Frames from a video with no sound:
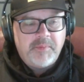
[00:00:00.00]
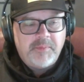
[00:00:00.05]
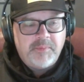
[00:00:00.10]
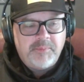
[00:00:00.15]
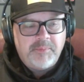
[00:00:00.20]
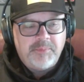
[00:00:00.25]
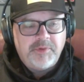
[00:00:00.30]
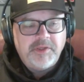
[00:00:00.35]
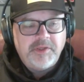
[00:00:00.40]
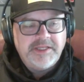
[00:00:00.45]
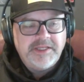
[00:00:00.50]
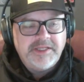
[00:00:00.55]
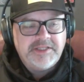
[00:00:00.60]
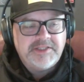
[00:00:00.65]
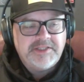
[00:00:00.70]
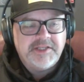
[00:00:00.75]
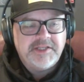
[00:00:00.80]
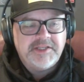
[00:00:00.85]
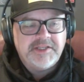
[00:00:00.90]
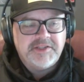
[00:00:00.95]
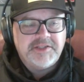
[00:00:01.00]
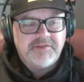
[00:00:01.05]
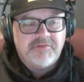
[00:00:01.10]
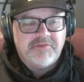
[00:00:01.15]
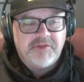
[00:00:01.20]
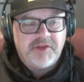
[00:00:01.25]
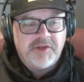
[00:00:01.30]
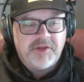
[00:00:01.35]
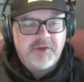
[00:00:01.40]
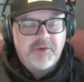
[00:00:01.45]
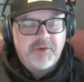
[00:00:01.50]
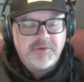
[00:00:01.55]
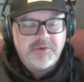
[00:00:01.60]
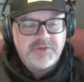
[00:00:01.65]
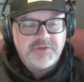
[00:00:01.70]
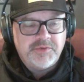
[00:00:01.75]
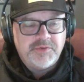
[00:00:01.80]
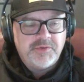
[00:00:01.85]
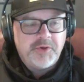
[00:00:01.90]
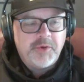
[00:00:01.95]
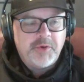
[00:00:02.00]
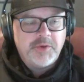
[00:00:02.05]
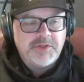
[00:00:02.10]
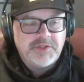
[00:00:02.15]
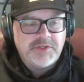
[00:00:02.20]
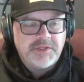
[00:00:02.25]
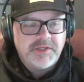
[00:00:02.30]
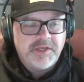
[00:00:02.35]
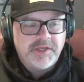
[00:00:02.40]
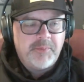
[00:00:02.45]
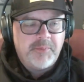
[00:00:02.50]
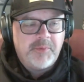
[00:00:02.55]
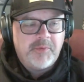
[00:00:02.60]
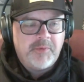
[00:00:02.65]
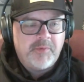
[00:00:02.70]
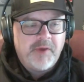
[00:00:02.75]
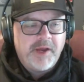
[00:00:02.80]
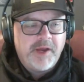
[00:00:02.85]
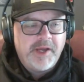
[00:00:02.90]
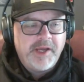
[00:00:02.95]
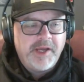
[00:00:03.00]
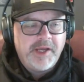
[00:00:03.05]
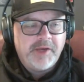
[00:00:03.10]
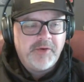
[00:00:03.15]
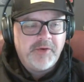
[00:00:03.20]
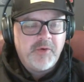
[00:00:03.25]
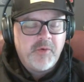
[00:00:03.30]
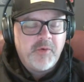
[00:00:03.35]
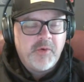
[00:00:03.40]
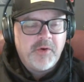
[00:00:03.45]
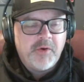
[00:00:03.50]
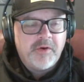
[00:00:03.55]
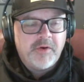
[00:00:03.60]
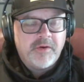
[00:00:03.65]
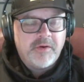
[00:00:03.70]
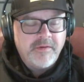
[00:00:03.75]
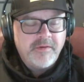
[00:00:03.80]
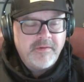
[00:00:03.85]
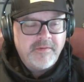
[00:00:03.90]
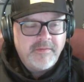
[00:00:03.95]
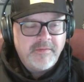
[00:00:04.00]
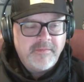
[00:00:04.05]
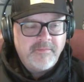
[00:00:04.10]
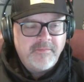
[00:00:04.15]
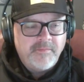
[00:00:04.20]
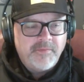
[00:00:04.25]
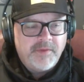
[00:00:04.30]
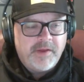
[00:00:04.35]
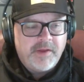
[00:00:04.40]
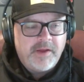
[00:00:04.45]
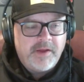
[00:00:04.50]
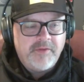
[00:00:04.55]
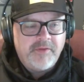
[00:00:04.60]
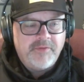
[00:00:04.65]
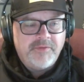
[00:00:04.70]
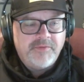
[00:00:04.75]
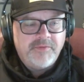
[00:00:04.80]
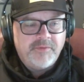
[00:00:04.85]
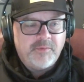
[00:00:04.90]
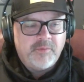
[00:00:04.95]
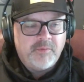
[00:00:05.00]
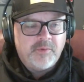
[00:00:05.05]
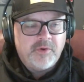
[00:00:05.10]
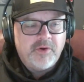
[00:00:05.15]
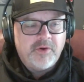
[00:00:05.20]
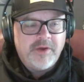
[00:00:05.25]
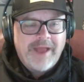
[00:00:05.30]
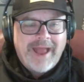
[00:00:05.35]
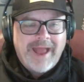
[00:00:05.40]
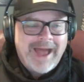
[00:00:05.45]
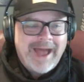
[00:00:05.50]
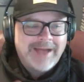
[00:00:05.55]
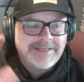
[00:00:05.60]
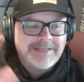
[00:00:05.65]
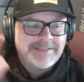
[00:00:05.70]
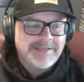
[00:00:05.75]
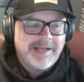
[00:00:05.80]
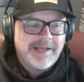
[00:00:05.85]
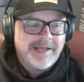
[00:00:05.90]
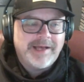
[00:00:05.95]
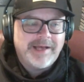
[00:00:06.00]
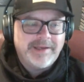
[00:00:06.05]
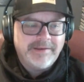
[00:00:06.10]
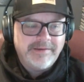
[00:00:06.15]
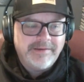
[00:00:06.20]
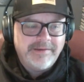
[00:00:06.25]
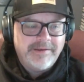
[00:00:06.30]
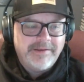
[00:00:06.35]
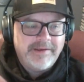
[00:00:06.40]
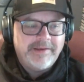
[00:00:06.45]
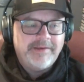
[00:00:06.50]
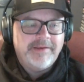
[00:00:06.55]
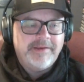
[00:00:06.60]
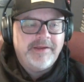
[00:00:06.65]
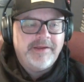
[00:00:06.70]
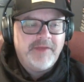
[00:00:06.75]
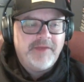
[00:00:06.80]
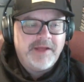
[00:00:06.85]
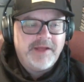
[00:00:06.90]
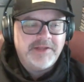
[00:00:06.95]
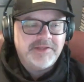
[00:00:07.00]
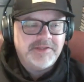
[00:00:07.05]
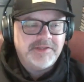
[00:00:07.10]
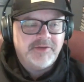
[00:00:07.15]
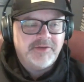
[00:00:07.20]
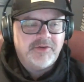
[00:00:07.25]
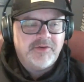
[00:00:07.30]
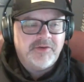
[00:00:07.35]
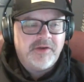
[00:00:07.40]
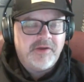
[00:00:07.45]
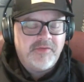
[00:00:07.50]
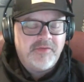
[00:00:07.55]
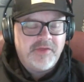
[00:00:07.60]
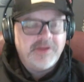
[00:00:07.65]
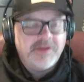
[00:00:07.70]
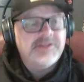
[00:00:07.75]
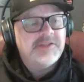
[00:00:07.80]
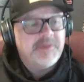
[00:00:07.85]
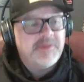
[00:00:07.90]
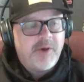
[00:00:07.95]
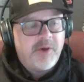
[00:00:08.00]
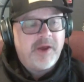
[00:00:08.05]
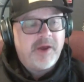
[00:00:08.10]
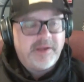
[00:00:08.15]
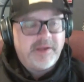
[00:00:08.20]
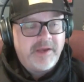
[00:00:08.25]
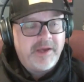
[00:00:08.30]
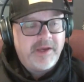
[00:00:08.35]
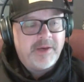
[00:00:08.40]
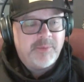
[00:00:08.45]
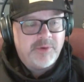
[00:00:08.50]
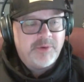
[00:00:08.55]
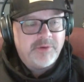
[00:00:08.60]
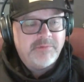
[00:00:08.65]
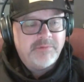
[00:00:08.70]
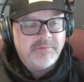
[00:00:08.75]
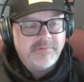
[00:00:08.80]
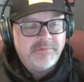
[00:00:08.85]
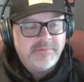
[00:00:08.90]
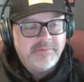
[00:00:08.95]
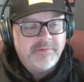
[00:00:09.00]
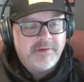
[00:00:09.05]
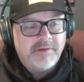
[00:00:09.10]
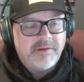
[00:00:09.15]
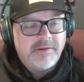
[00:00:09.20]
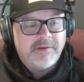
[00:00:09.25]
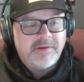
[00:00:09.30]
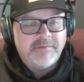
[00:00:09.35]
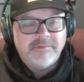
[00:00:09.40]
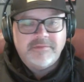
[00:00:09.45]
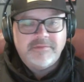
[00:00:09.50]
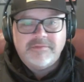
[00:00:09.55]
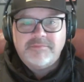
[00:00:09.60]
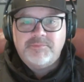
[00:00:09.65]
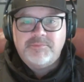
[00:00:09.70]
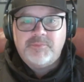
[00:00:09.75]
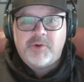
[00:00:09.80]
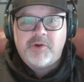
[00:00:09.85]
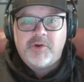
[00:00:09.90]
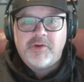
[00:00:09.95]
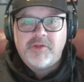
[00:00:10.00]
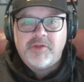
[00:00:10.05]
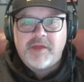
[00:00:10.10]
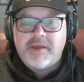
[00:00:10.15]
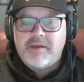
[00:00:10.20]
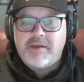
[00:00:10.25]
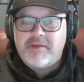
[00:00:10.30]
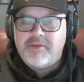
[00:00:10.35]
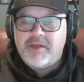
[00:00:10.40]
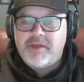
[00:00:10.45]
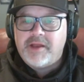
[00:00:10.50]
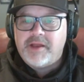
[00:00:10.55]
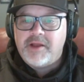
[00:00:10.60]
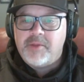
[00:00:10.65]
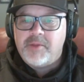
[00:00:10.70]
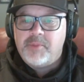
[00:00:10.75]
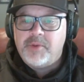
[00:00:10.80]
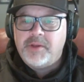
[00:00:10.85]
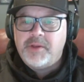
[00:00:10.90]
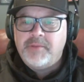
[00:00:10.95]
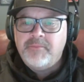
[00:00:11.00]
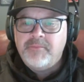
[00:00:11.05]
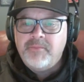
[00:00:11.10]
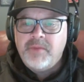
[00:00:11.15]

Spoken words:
police citizen videos, you'll notice in the upper right hand corner, the word Axon, and that's that's the body camera, part of that company.